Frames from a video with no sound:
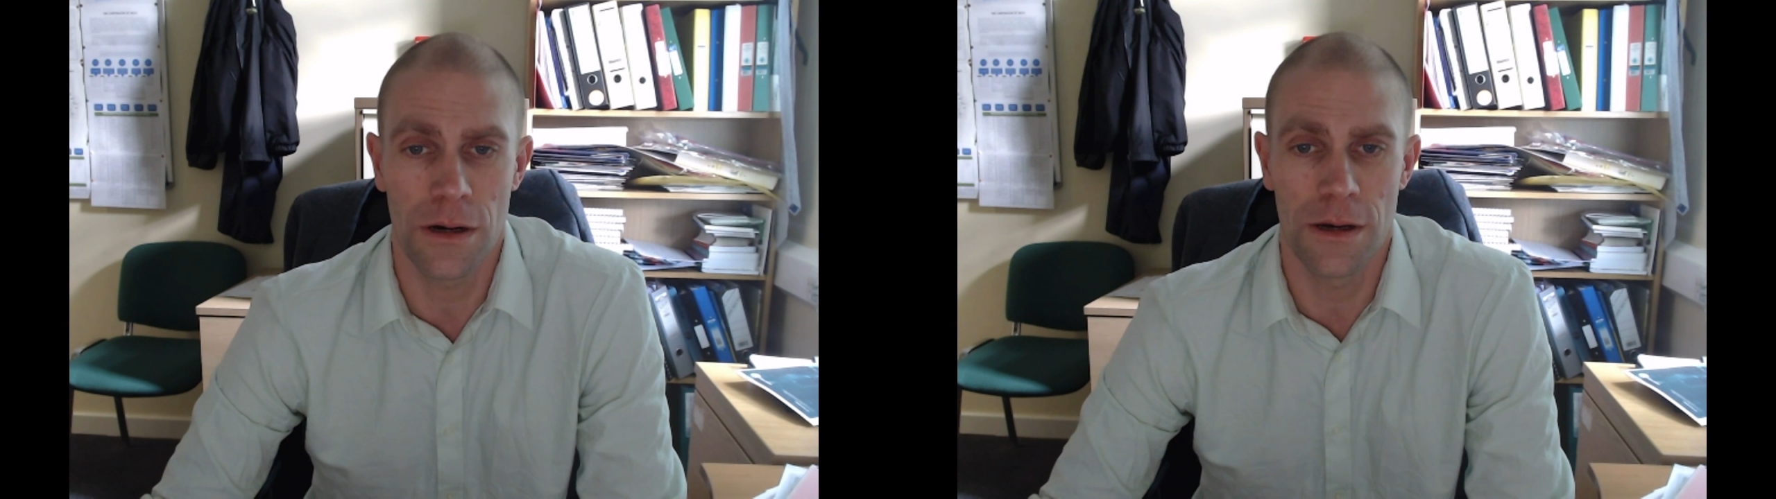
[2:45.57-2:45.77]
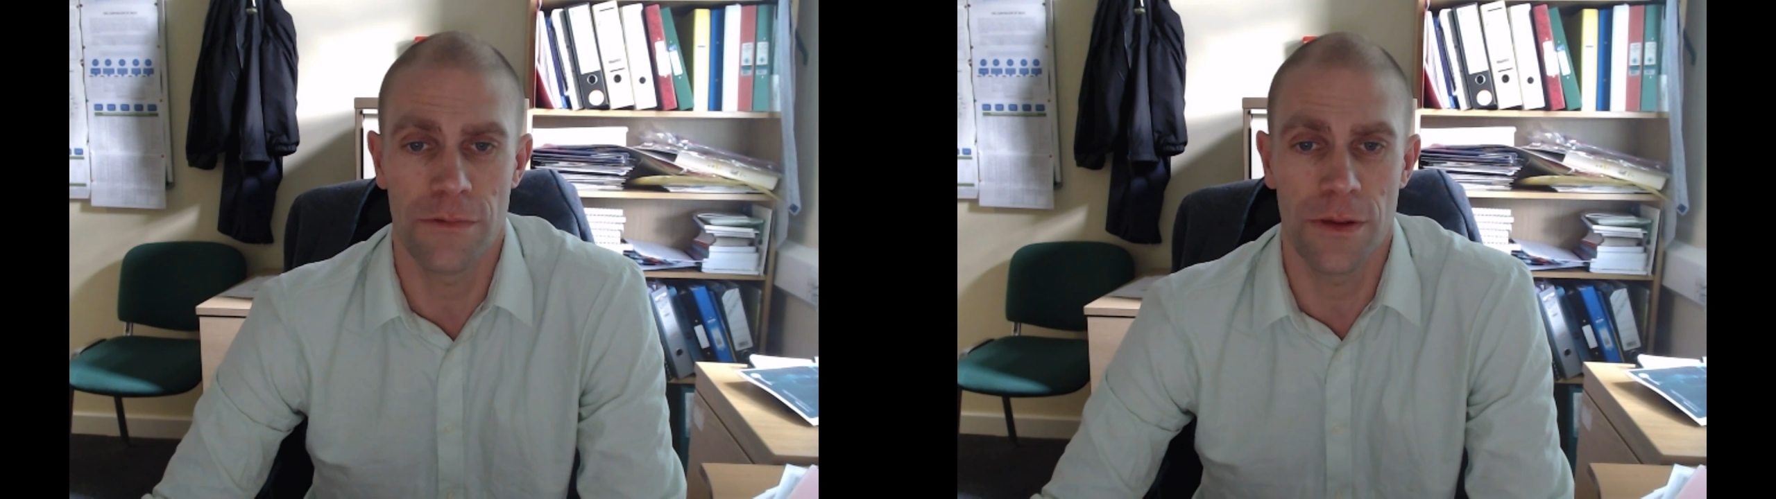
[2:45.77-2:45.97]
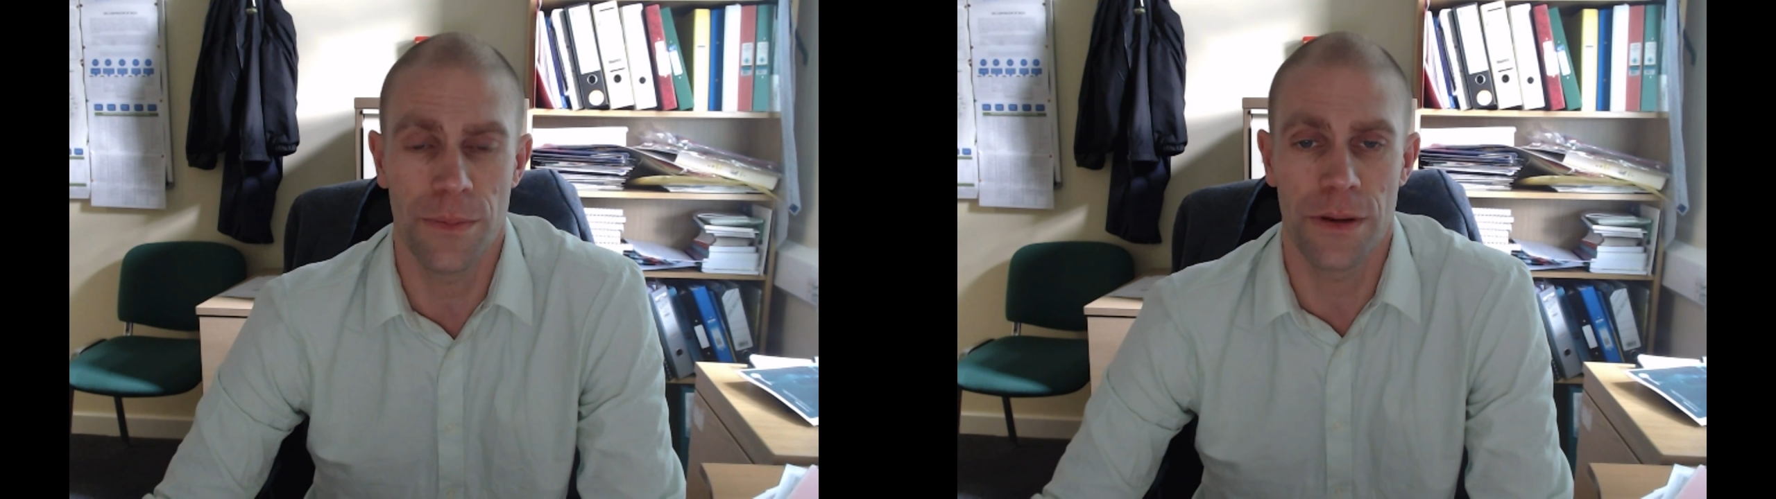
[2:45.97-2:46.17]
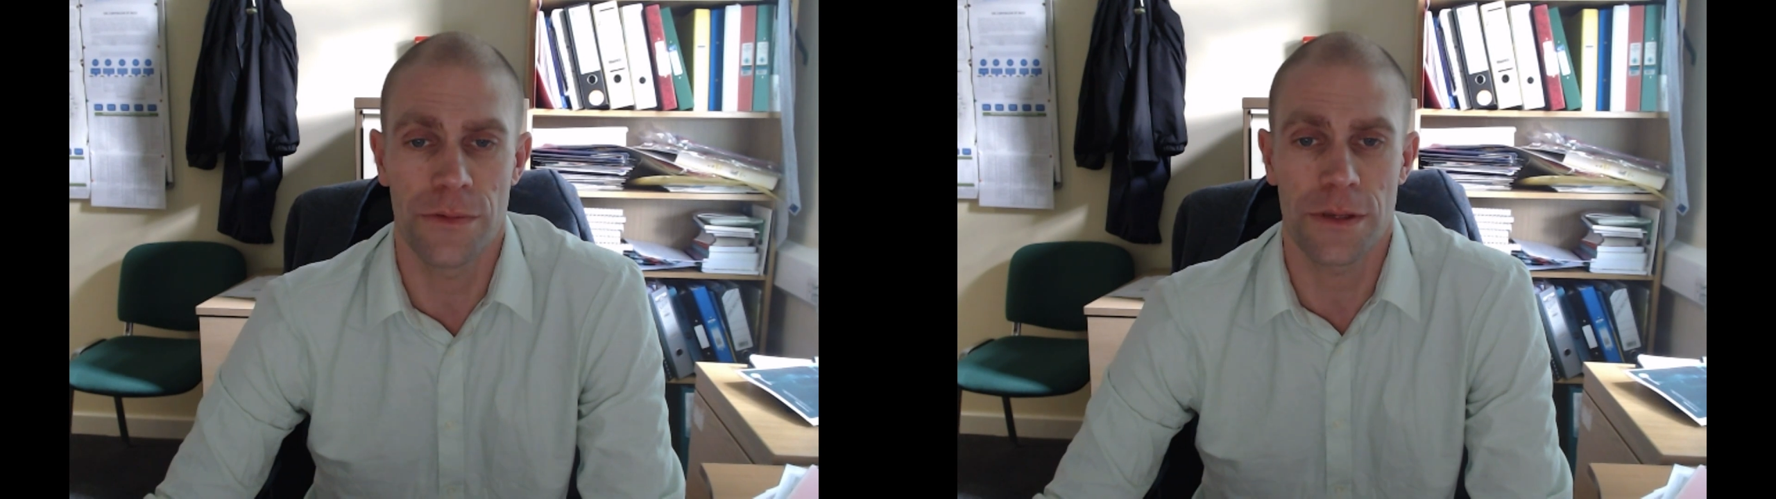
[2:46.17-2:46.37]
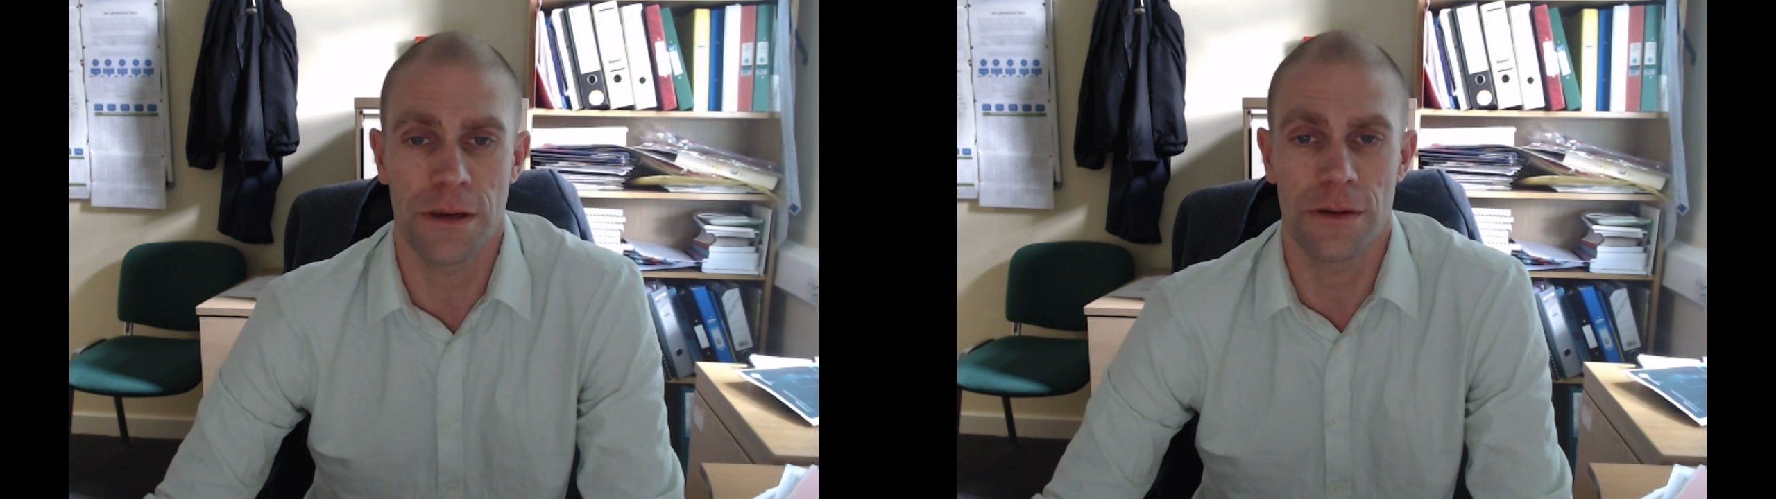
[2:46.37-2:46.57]
Hopefully
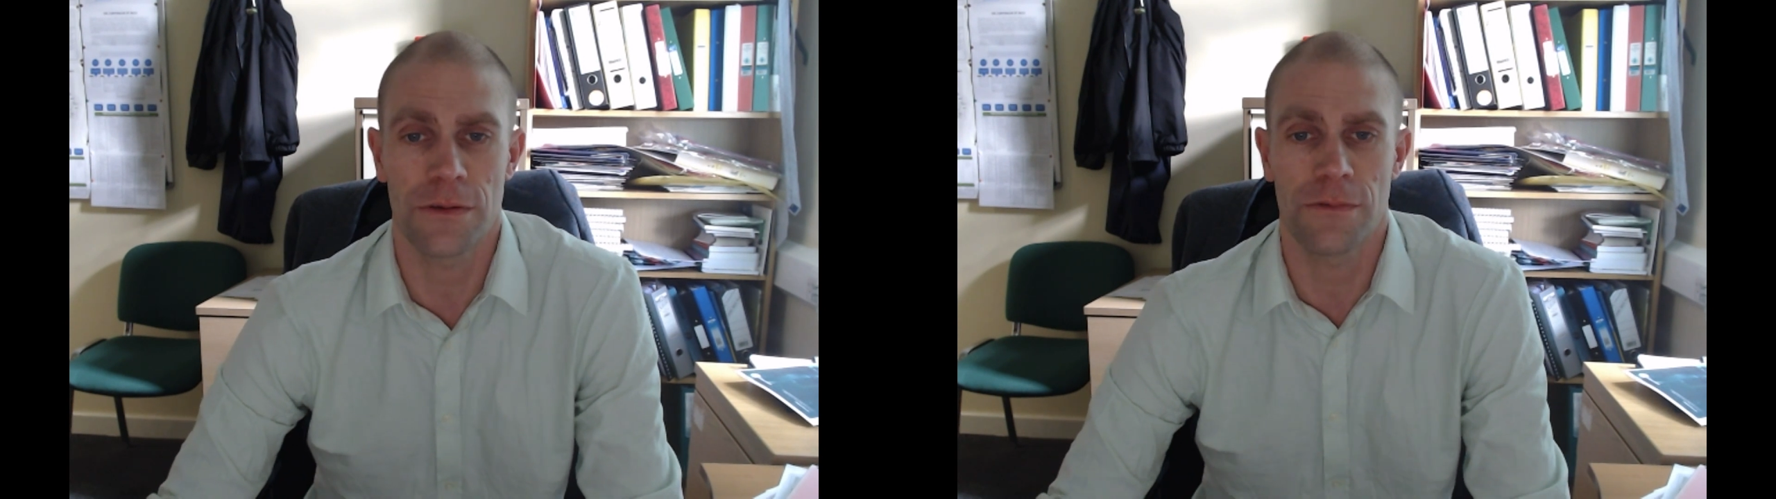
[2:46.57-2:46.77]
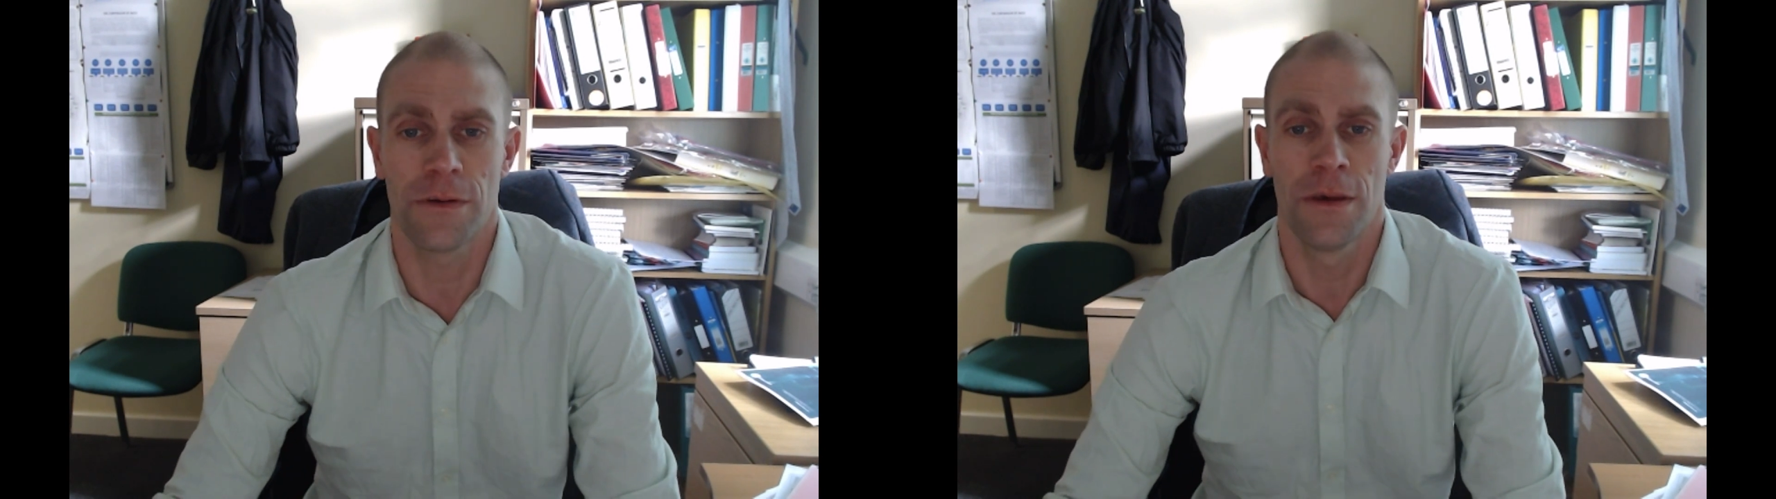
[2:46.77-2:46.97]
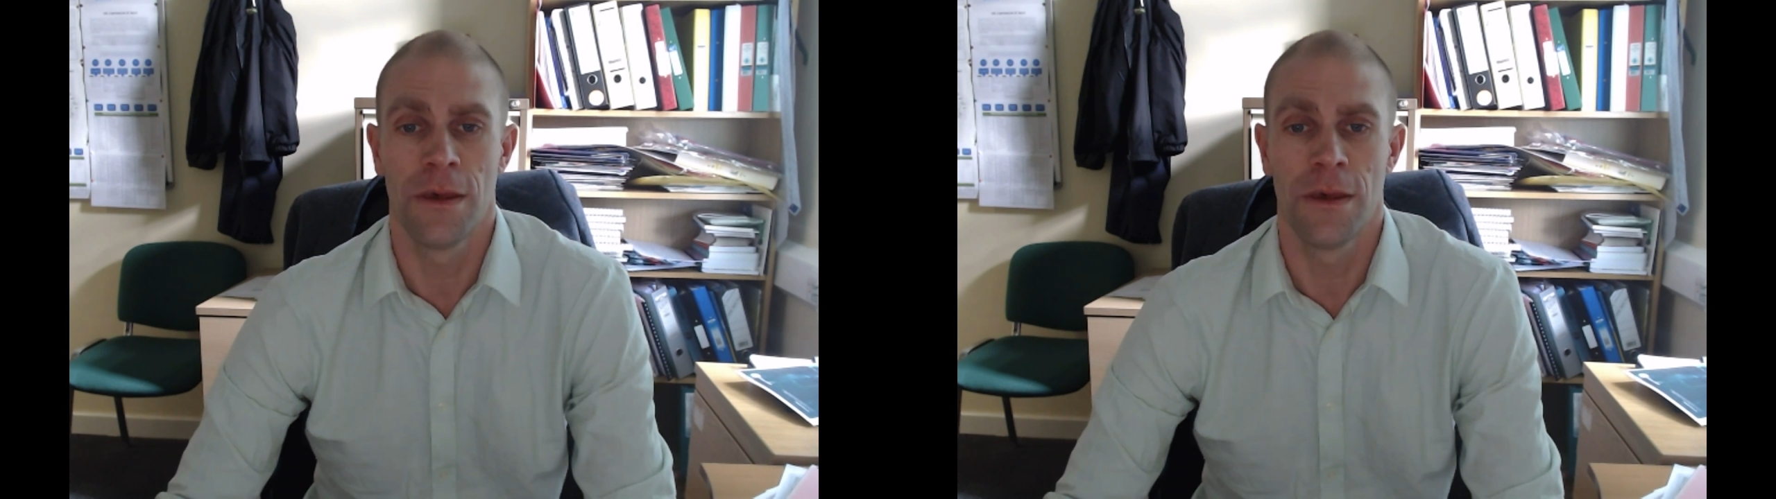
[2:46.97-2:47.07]
parents and carers have